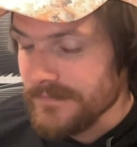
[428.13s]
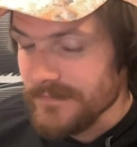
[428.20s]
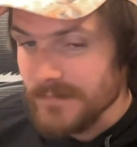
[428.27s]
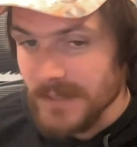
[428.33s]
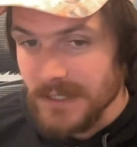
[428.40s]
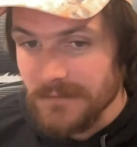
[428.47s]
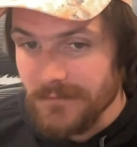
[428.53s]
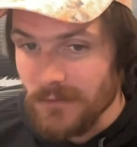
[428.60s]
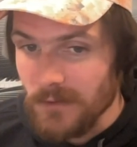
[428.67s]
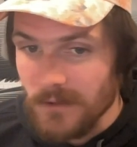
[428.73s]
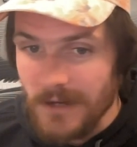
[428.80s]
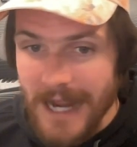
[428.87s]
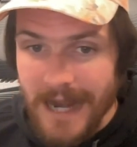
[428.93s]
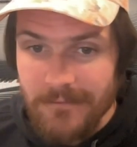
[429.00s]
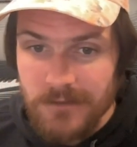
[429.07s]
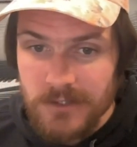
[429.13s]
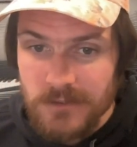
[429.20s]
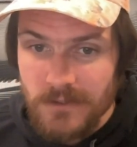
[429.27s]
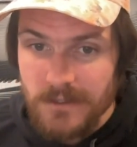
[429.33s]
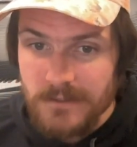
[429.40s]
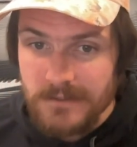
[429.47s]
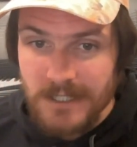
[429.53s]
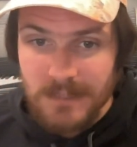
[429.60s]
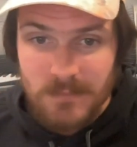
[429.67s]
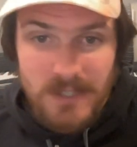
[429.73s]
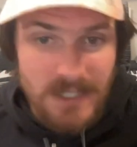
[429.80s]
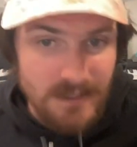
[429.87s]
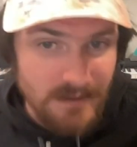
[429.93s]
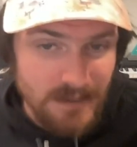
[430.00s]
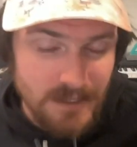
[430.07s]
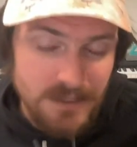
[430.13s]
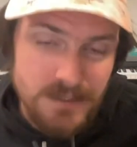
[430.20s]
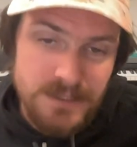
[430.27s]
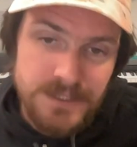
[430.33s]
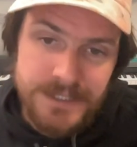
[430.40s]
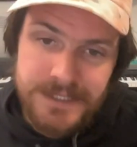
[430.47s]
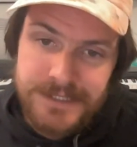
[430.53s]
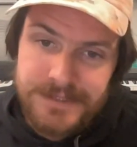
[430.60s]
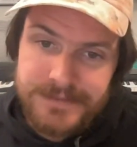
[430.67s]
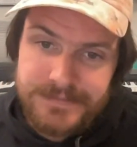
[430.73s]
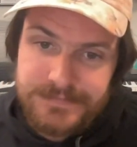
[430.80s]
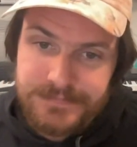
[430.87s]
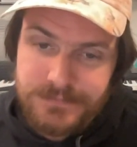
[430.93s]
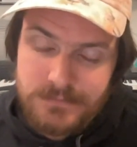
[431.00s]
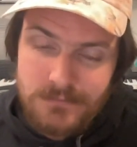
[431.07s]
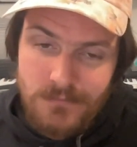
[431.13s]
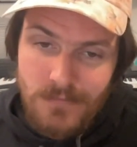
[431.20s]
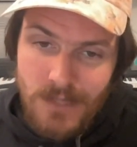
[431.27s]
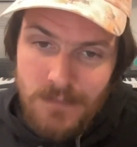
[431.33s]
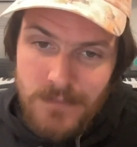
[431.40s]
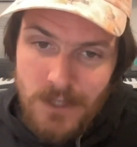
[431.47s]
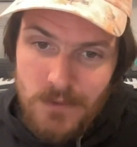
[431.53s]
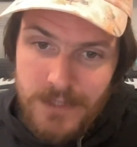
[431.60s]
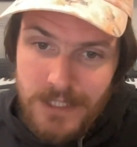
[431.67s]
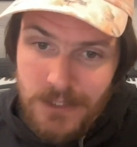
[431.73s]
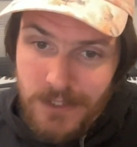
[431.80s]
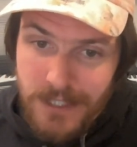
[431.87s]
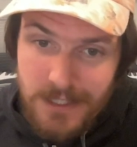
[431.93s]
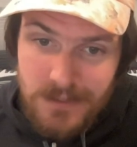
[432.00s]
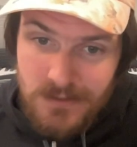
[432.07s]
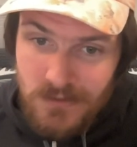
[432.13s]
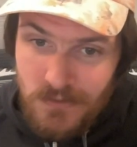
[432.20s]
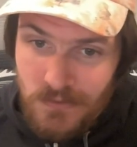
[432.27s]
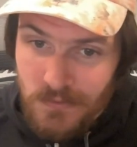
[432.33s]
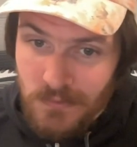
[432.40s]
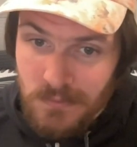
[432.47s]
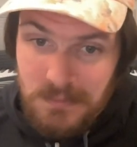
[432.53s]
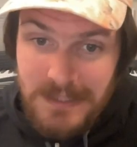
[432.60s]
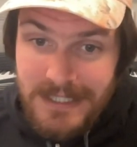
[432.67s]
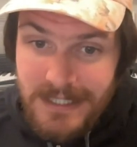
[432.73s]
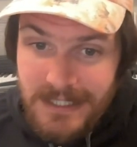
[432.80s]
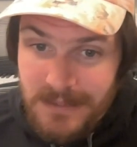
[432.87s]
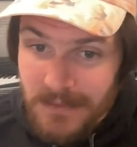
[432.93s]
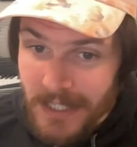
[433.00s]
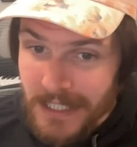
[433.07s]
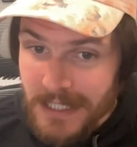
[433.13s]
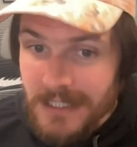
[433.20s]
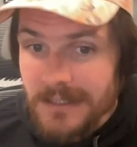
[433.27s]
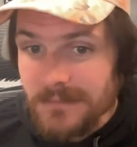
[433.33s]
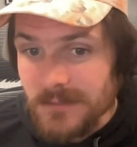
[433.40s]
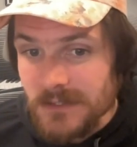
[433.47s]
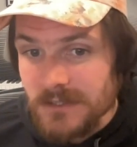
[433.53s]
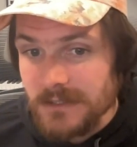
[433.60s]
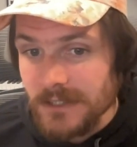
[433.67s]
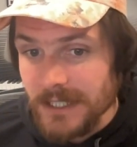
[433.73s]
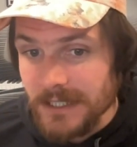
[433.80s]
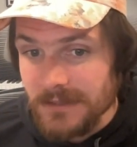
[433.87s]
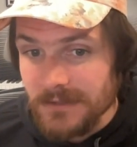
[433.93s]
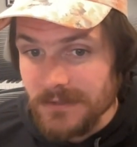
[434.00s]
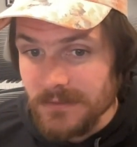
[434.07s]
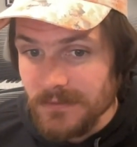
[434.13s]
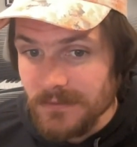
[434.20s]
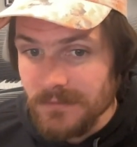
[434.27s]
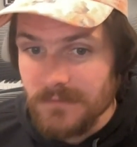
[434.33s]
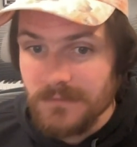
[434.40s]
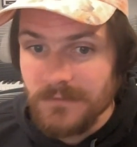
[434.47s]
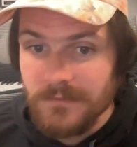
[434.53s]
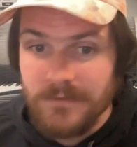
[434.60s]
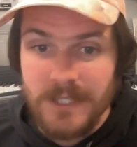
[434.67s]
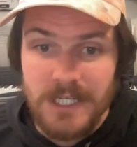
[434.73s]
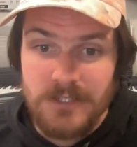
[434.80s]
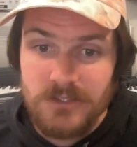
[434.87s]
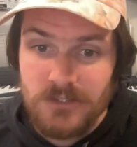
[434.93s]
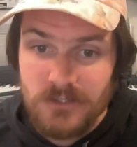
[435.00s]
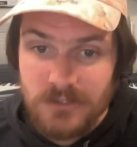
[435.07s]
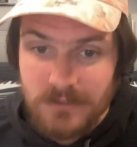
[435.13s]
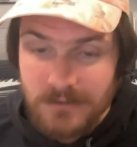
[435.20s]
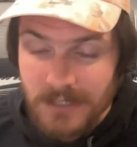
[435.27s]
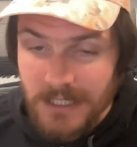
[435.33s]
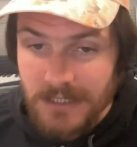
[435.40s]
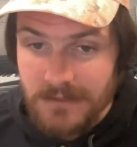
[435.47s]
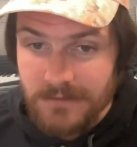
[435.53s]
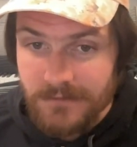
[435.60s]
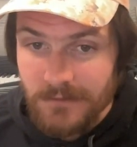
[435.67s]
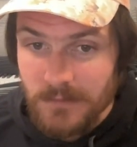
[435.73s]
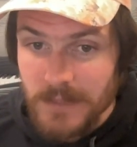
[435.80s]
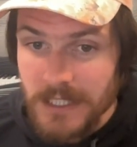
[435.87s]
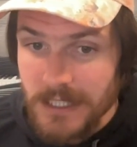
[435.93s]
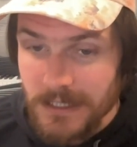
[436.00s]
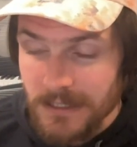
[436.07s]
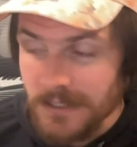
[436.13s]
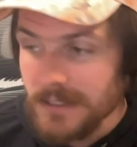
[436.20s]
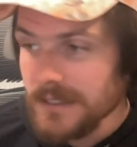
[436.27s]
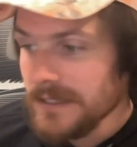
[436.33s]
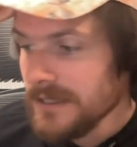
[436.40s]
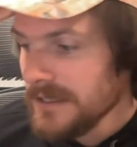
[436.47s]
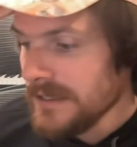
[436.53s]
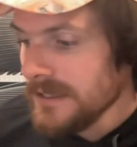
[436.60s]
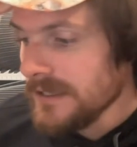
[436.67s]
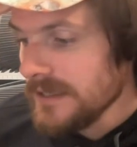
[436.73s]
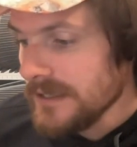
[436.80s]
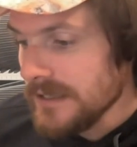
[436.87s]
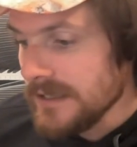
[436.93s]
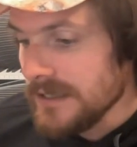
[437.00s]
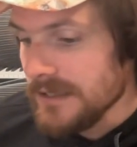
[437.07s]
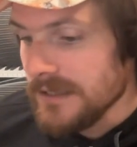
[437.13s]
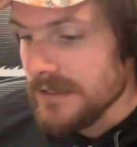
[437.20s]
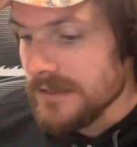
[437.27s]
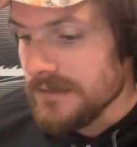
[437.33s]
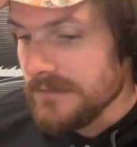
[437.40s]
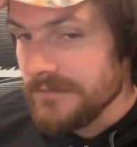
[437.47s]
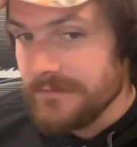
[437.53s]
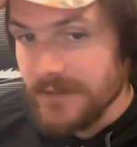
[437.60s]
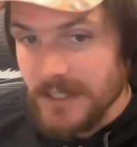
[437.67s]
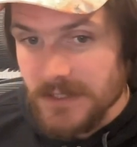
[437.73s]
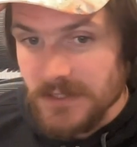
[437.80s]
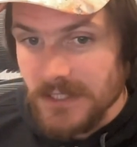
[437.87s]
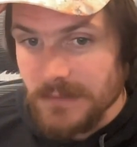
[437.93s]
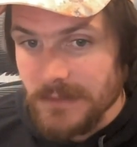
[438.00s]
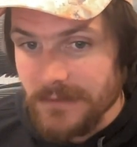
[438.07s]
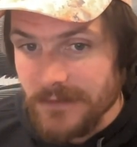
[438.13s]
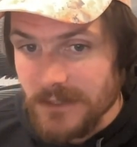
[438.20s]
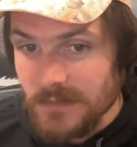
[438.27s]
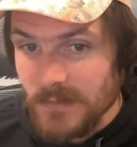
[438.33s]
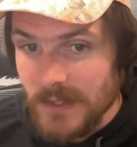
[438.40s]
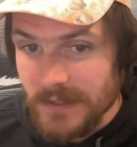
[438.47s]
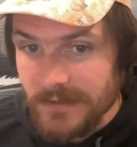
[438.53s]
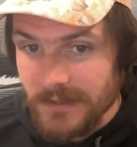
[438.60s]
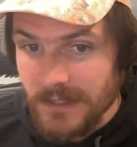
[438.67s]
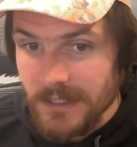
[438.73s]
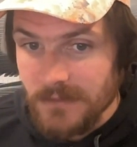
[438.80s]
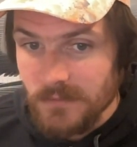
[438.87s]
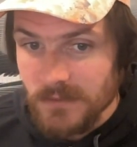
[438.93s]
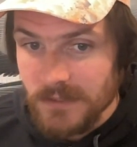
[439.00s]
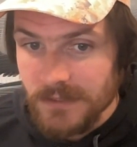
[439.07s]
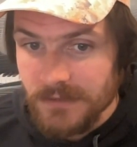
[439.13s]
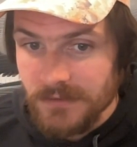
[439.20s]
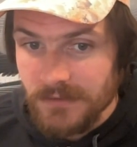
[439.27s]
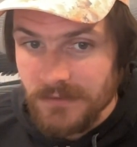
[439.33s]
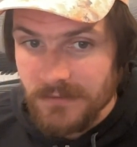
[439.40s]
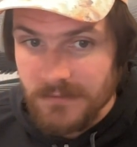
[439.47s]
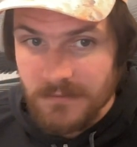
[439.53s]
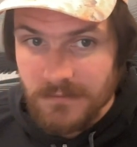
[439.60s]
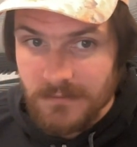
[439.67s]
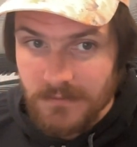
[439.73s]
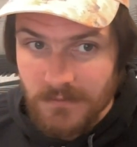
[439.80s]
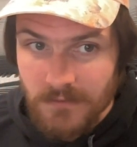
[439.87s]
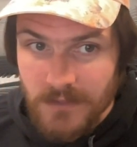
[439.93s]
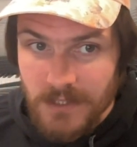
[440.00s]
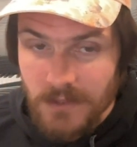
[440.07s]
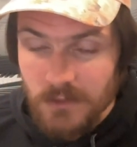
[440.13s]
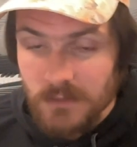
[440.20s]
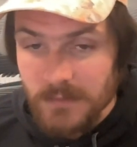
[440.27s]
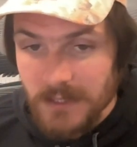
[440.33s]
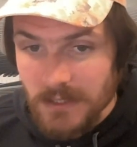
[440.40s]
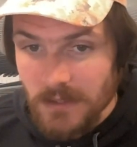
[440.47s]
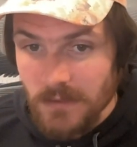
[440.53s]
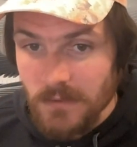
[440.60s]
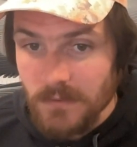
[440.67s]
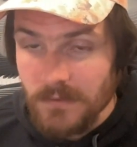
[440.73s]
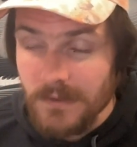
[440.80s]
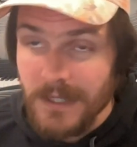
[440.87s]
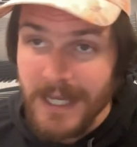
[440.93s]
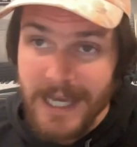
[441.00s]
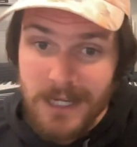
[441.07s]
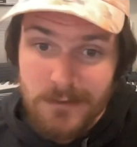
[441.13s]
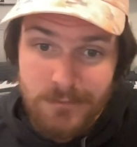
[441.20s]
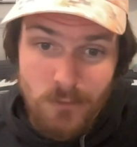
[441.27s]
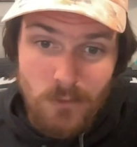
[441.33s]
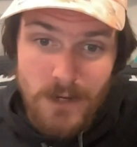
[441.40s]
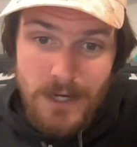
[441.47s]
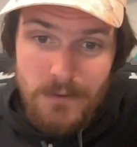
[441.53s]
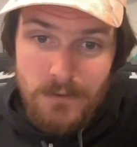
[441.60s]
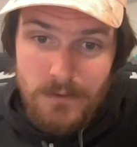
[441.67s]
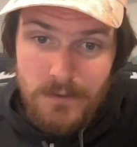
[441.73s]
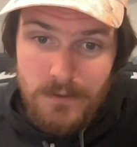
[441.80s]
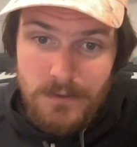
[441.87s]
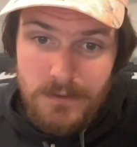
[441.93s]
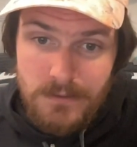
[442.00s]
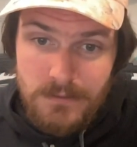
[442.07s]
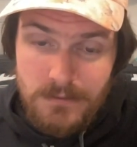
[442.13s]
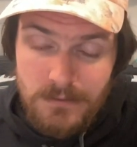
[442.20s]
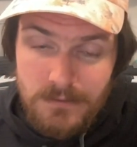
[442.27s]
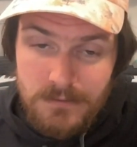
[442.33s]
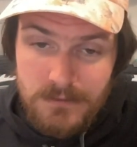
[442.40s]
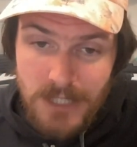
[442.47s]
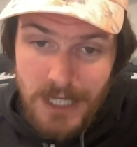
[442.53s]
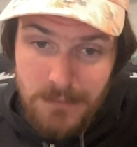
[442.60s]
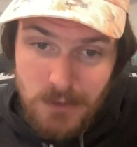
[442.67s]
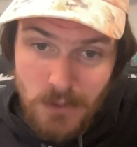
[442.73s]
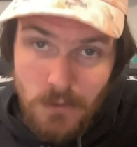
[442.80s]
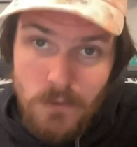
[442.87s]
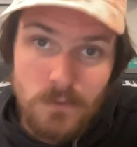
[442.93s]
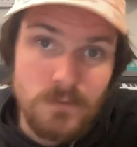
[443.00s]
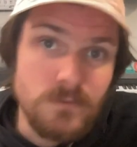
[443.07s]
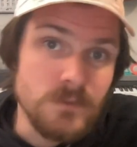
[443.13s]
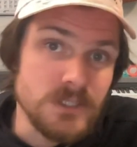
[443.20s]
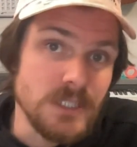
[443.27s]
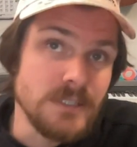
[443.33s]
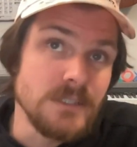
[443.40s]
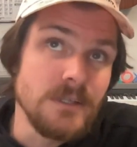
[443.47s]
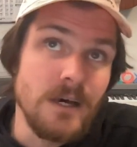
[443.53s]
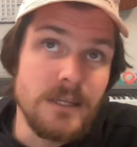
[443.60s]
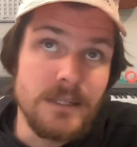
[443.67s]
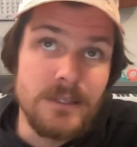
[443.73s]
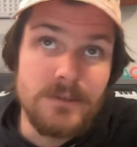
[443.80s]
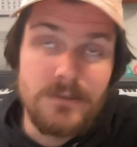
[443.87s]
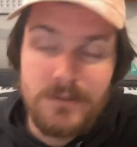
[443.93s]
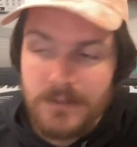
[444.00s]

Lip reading: But for average runners like me, I'm not really looking to beat anybody. I'm just looking to finish. And for me, finishing my first marathon was the ultimate goal. I had a 4-hour time goal, which I did not hit.